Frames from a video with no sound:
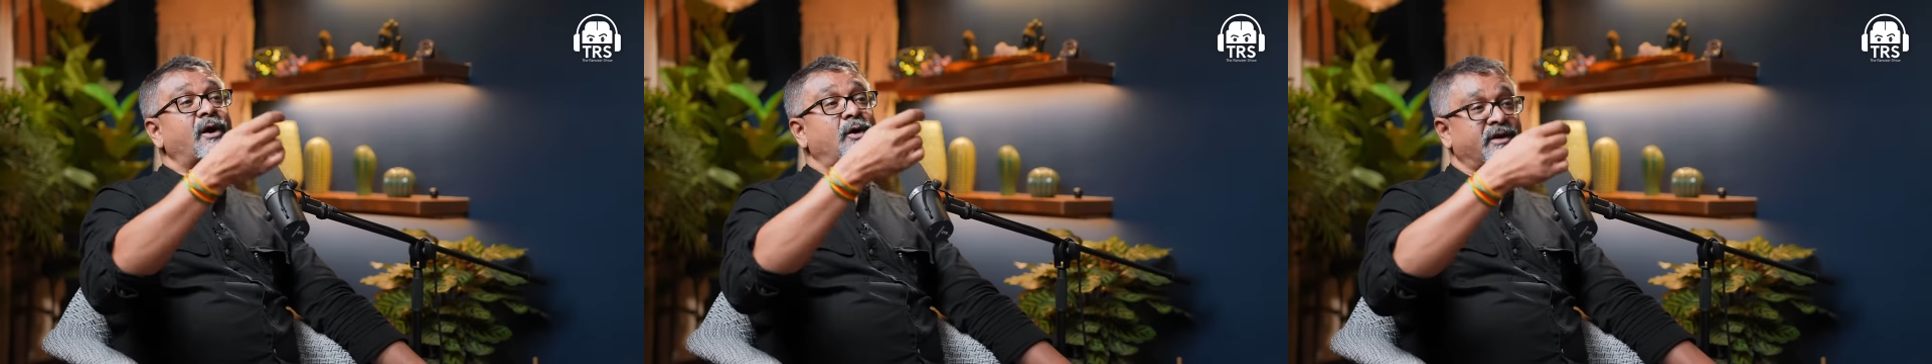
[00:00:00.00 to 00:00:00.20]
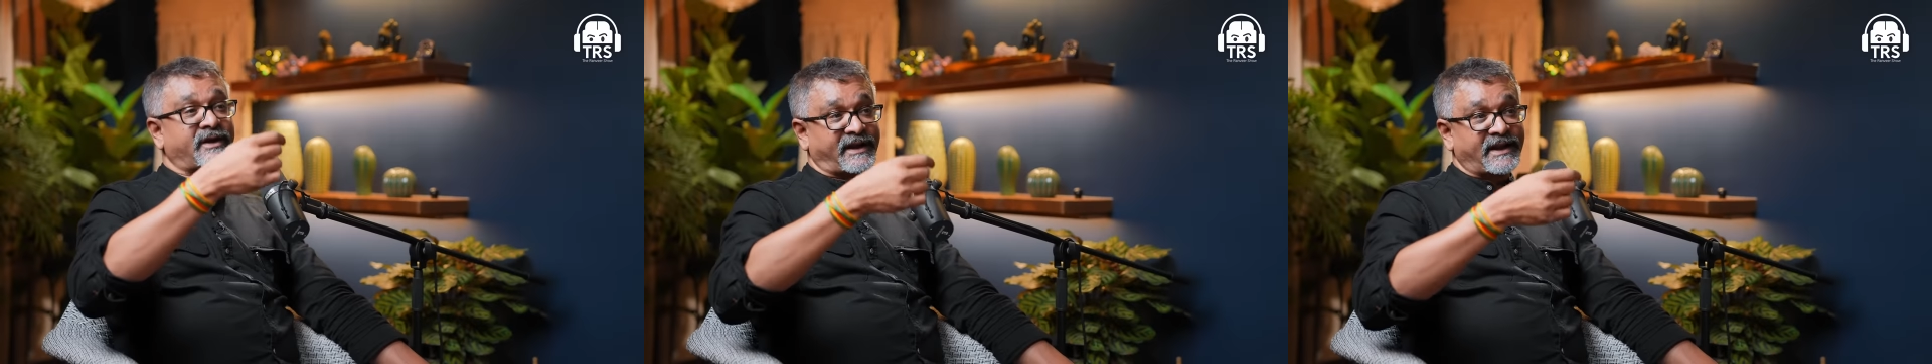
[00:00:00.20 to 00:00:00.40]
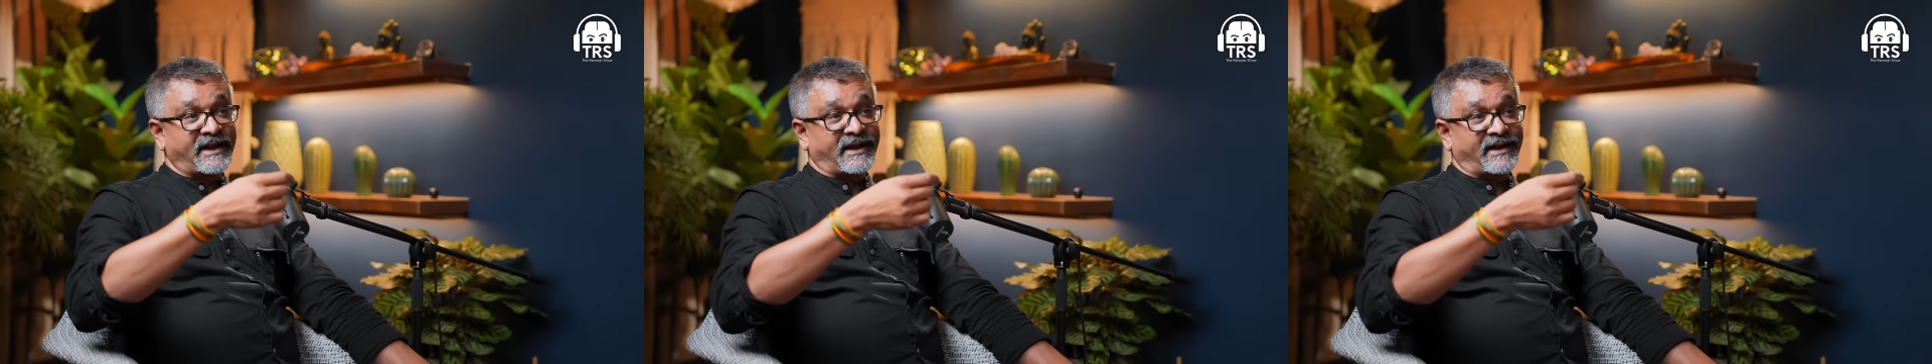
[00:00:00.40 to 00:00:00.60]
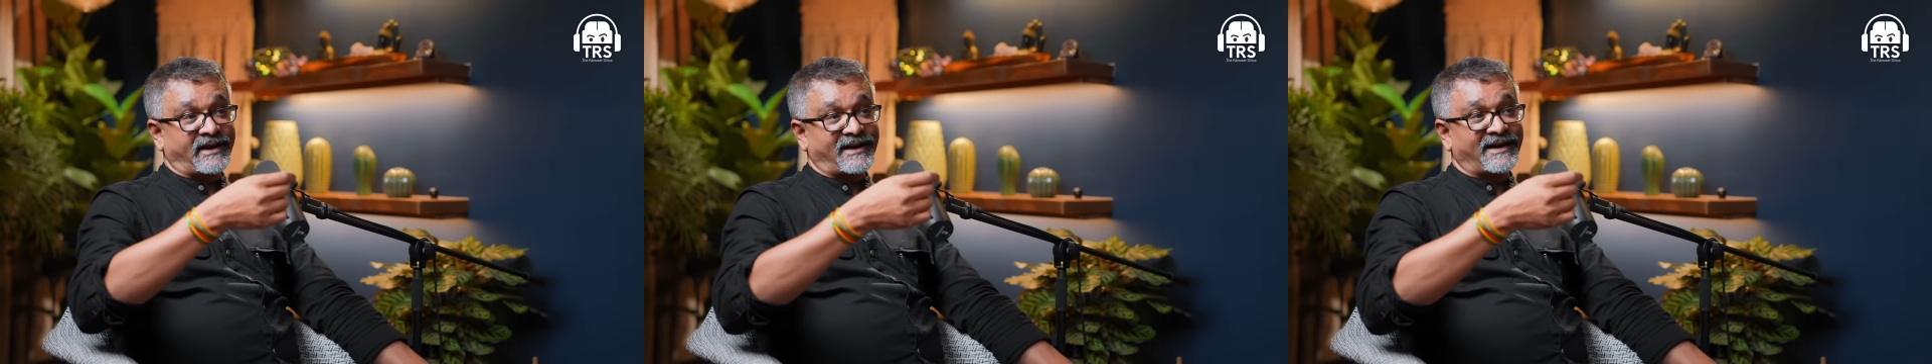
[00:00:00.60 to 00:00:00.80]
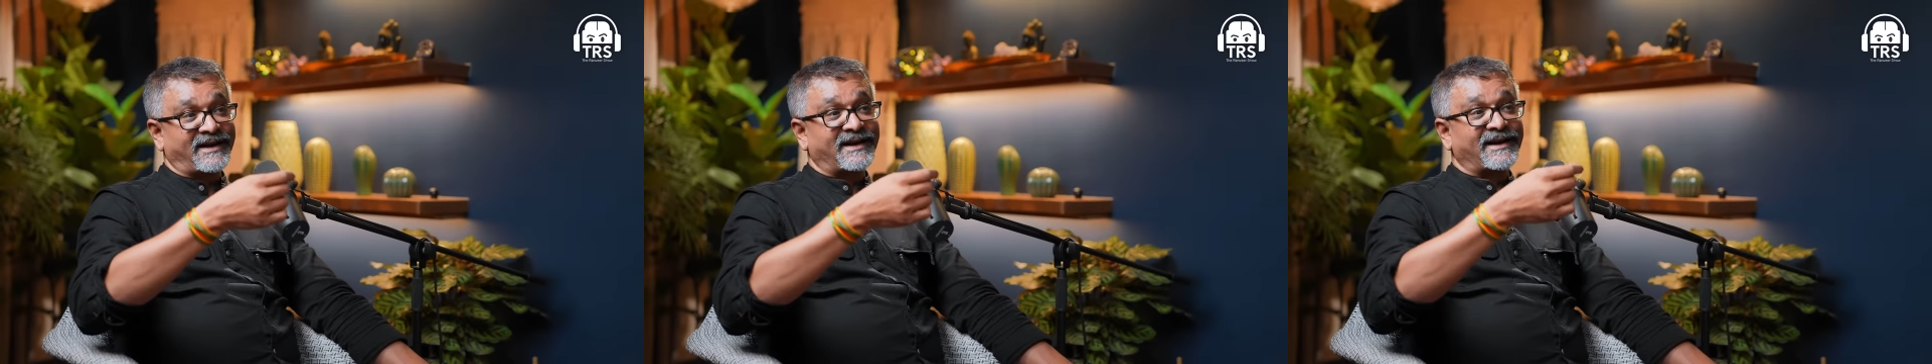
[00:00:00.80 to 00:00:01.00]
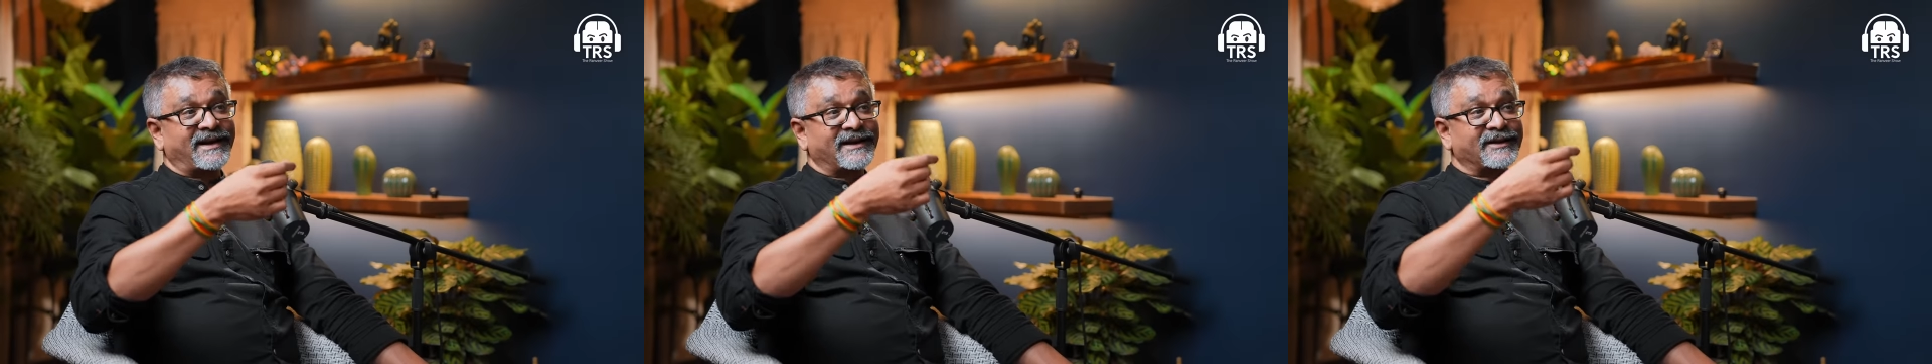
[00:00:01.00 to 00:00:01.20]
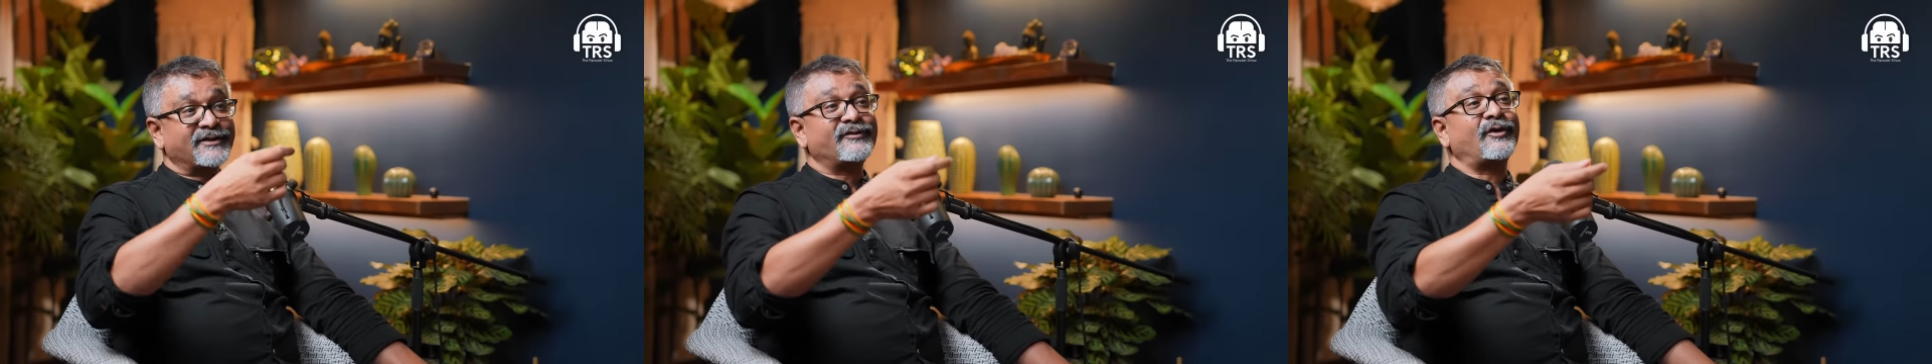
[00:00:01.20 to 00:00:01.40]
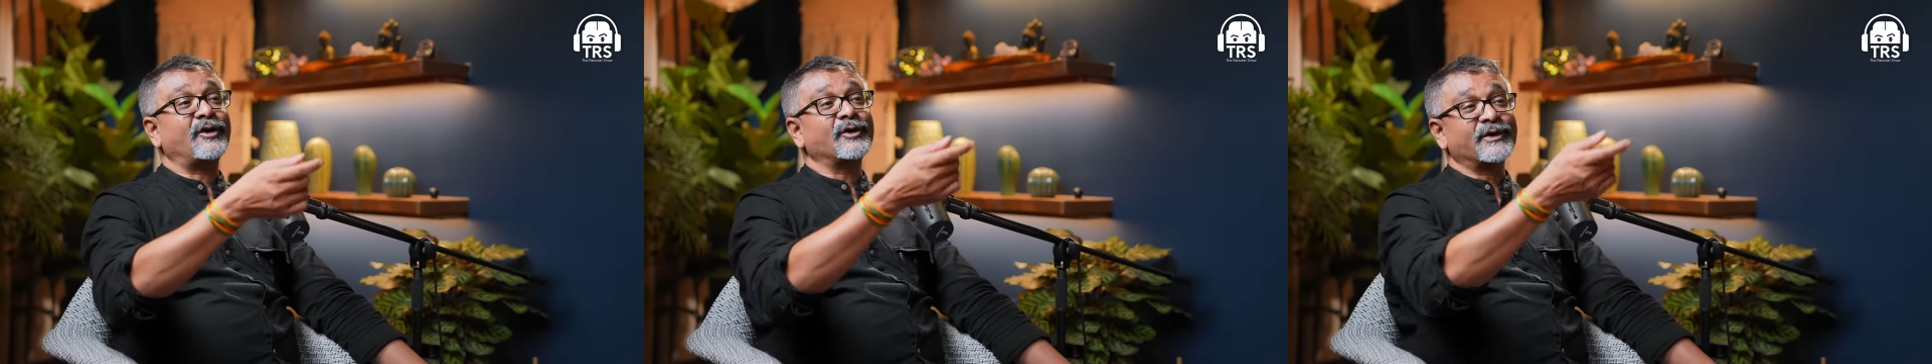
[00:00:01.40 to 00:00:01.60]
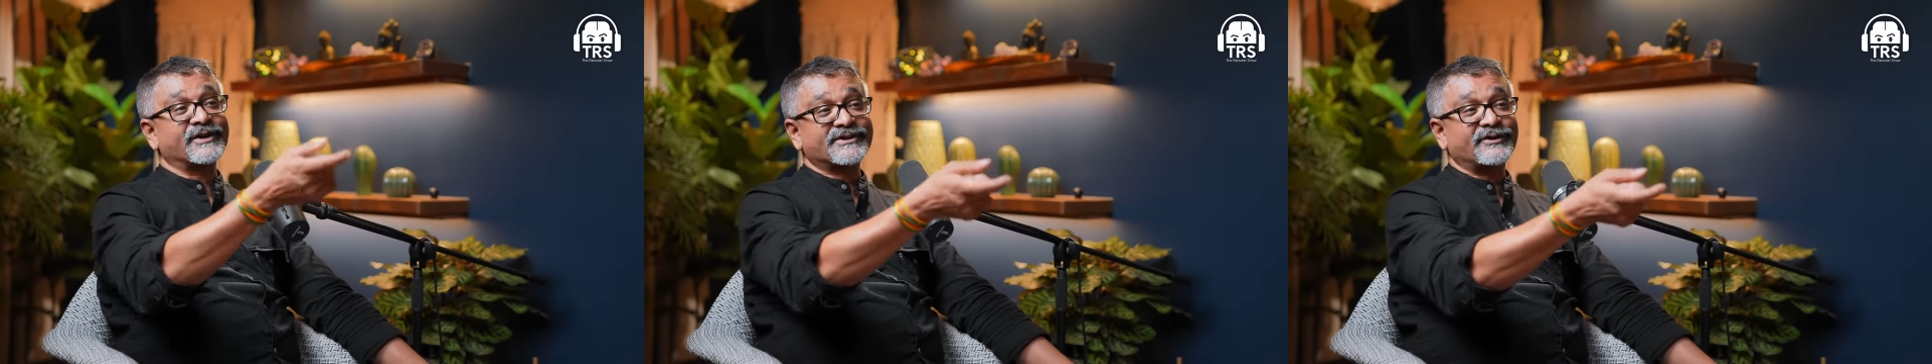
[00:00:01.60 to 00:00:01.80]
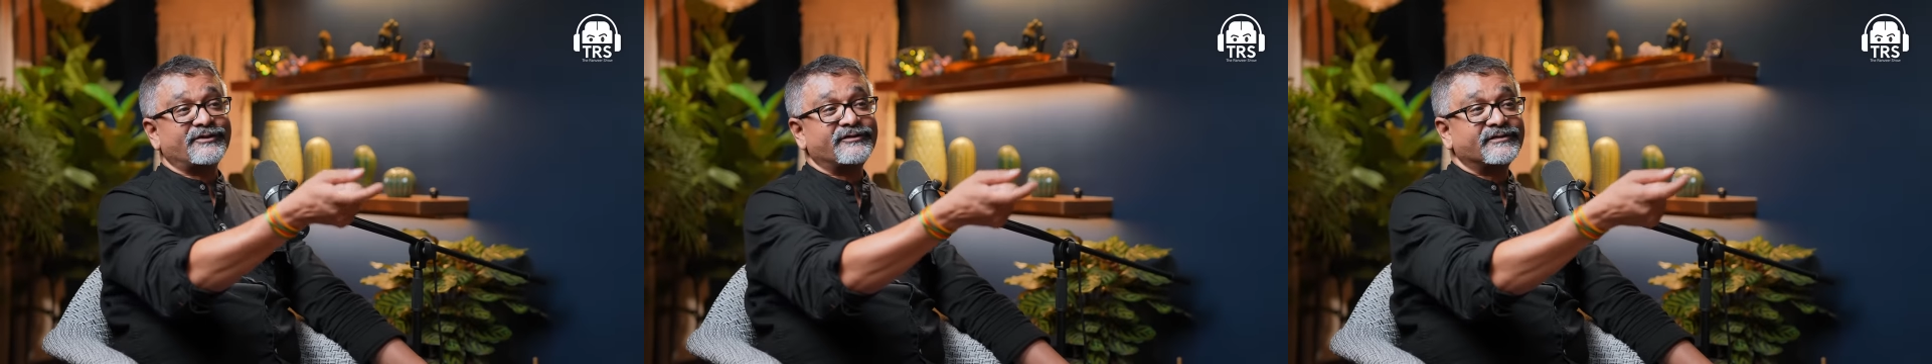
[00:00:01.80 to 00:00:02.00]
or kill the
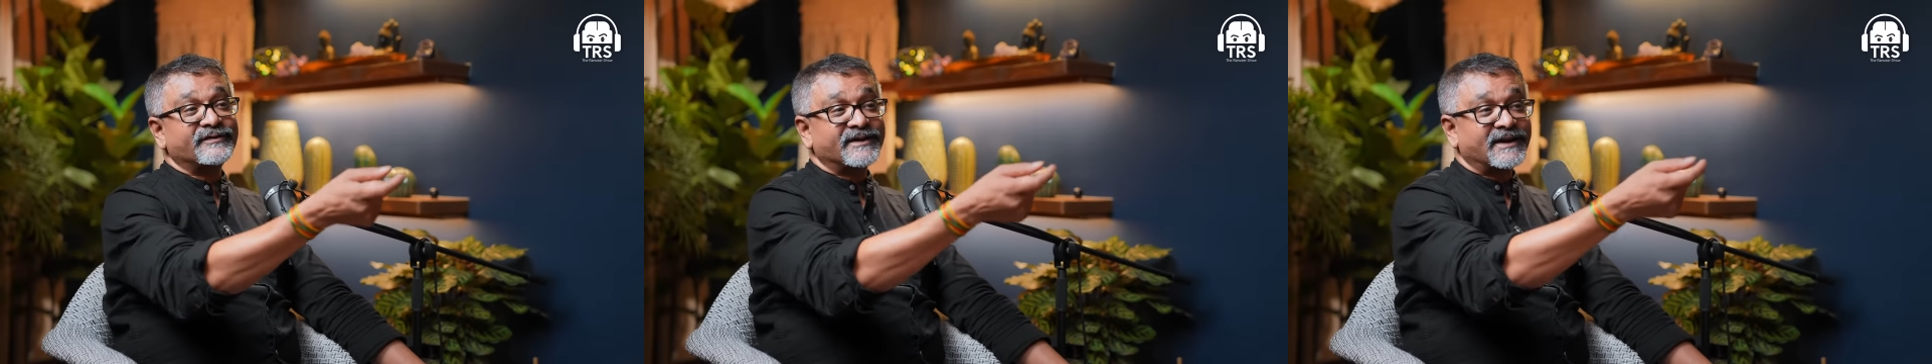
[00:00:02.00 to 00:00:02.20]
followers of